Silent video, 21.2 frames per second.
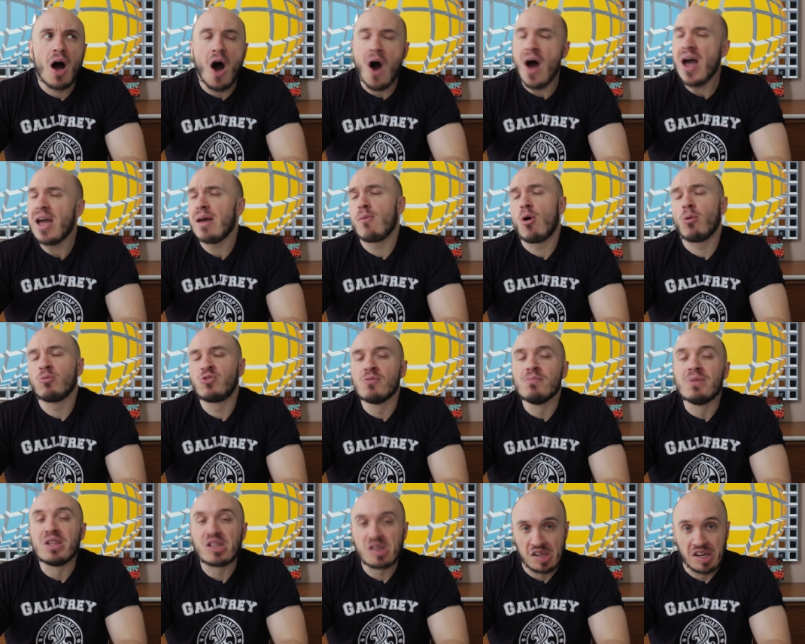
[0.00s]
I am
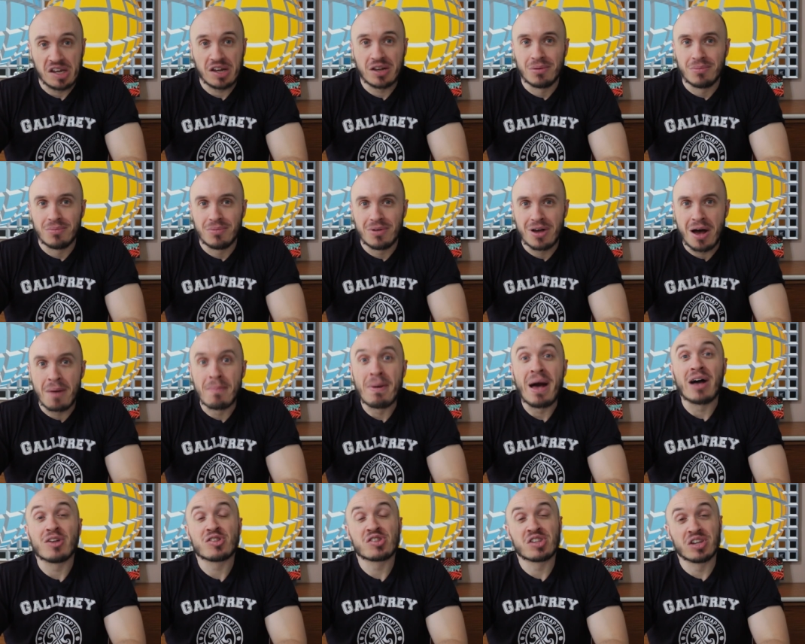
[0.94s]
optimistic
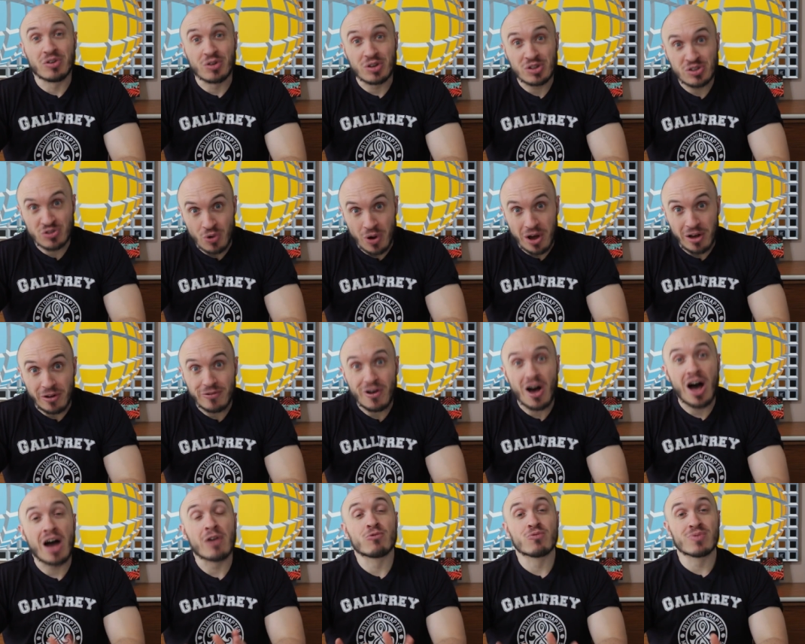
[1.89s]
about Series
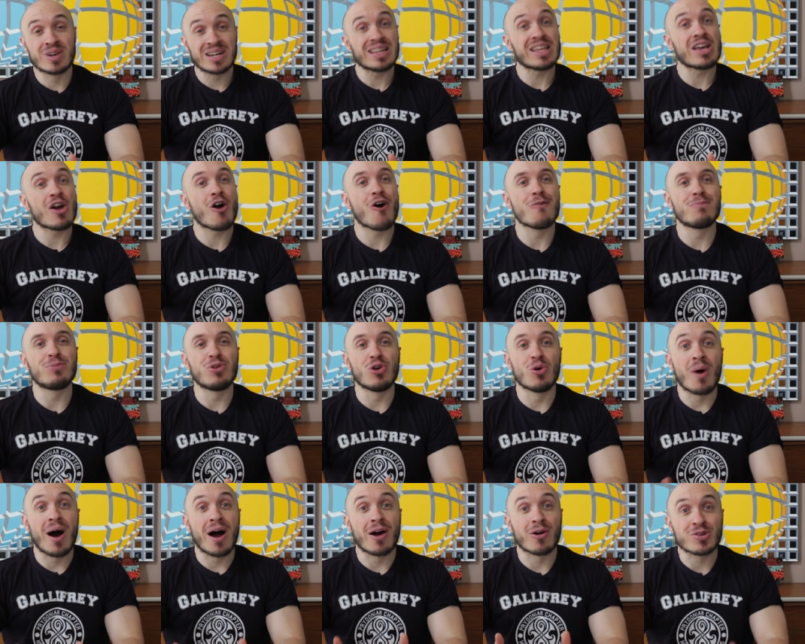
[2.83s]
12. I really hope
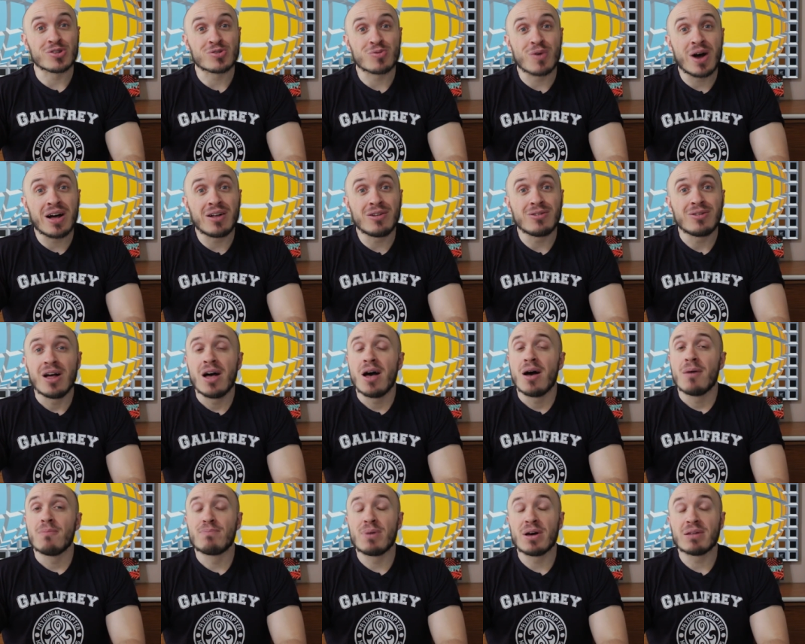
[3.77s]
you are as well.
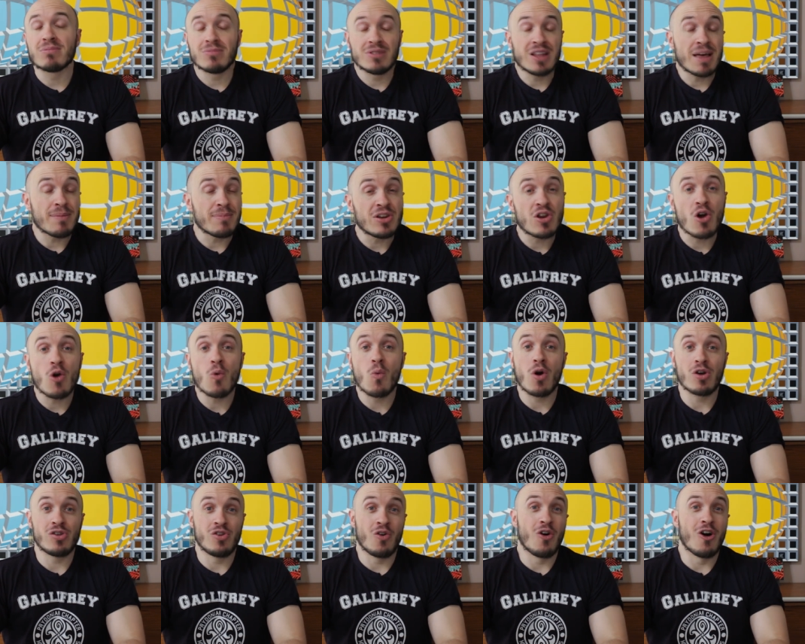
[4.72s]
But let me know
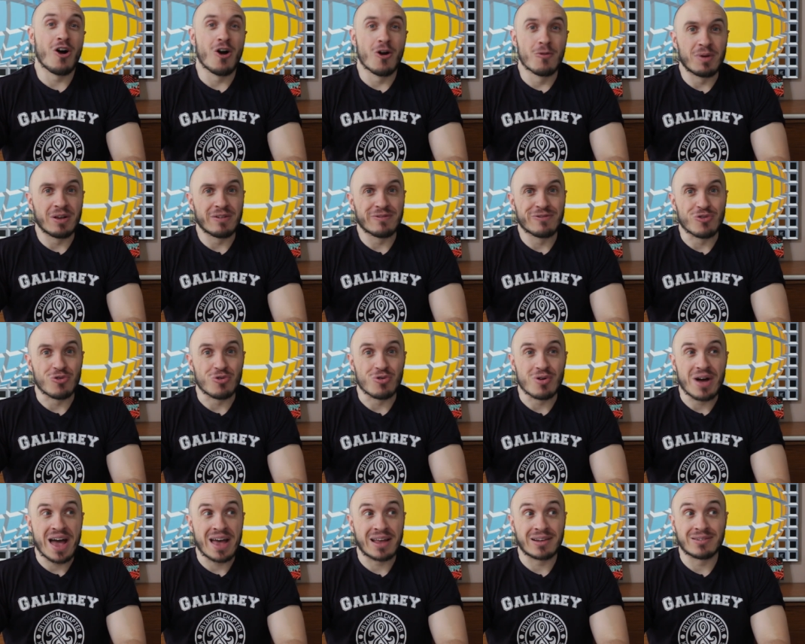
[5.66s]
what you're hoping
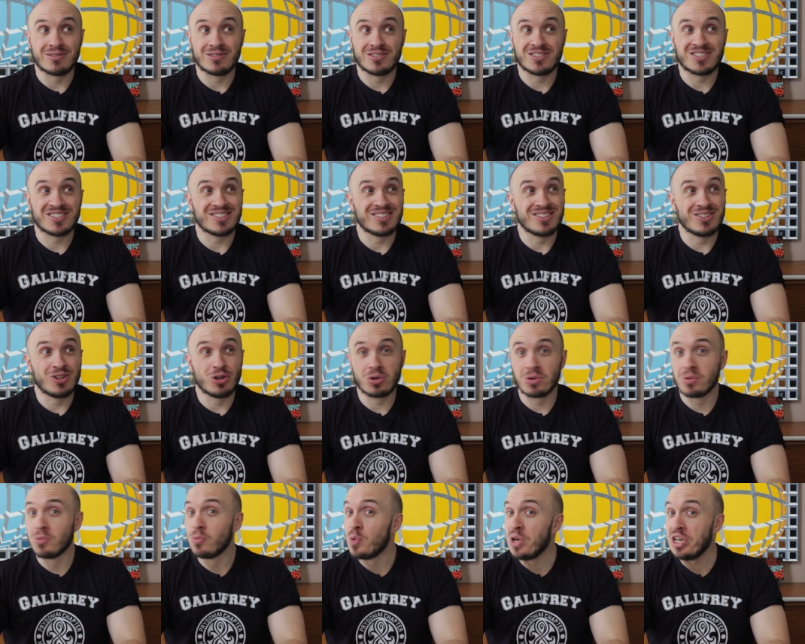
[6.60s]
for, and
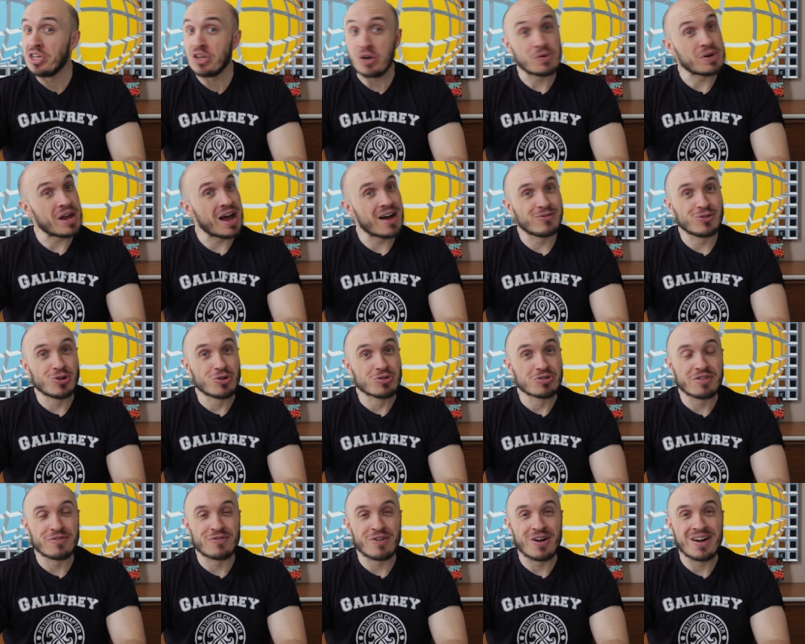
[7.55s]
look, we don't have
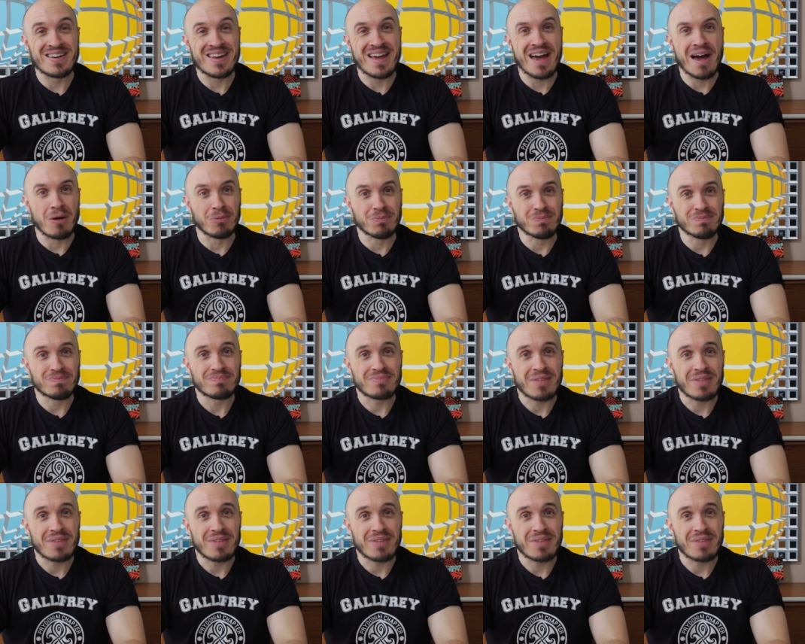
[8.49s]
long to find out.